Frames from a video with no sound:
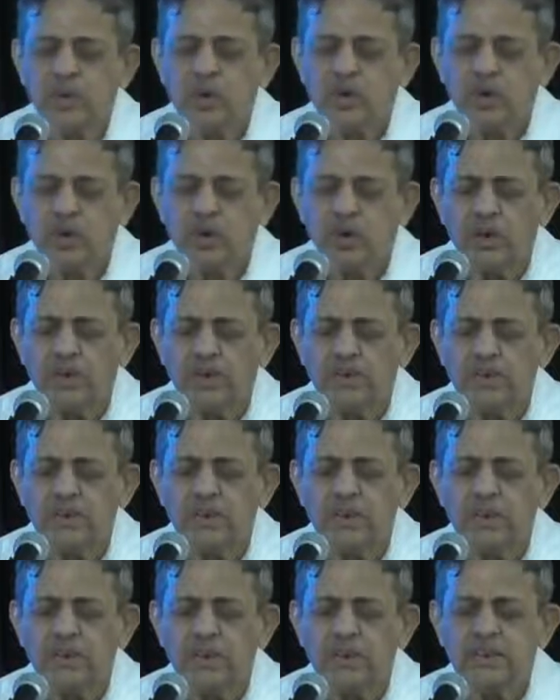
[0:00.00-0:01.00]

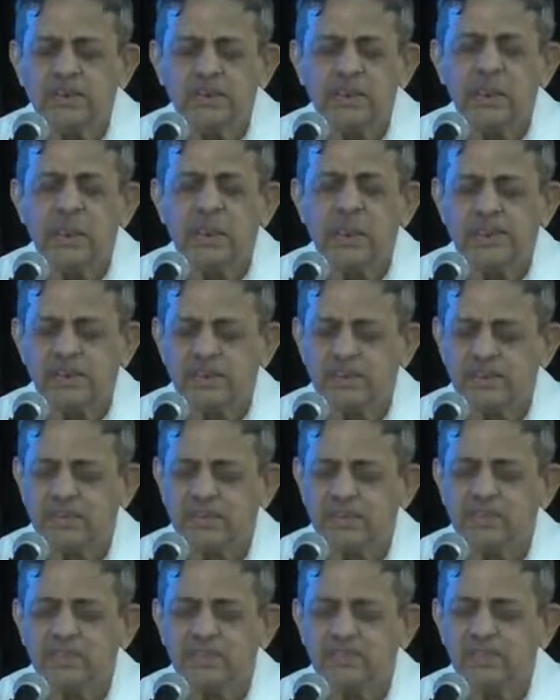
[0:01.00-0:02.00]
consciously
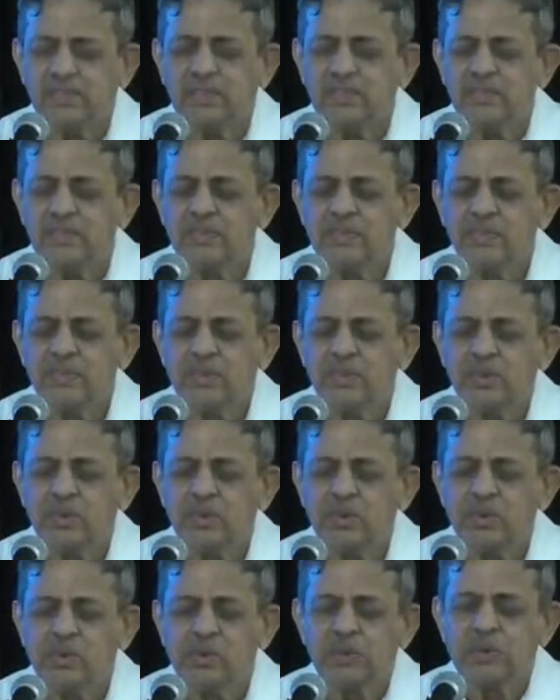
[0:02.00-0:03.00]
change
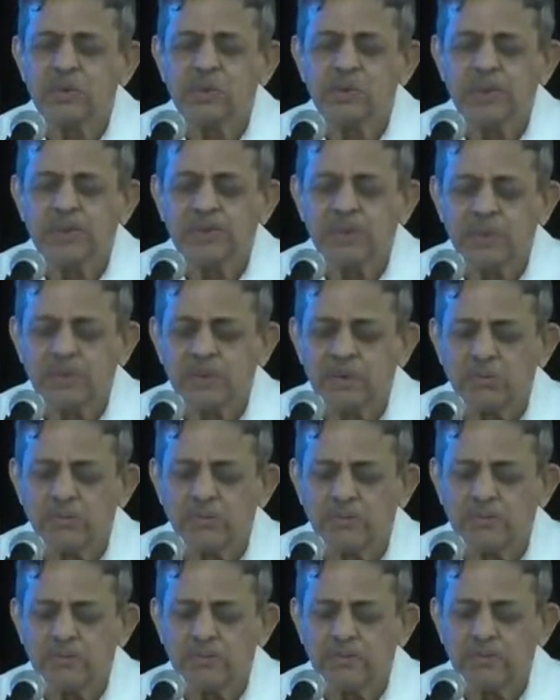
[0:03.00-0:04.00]
towards the Daivi
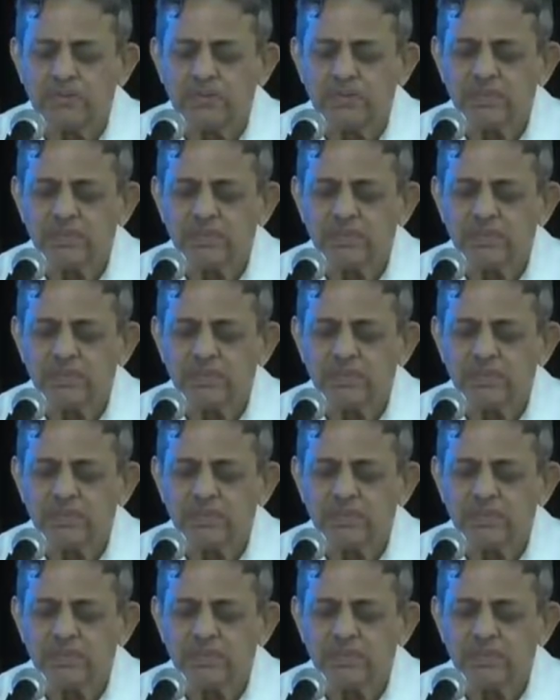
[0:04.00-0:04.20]
Sampat.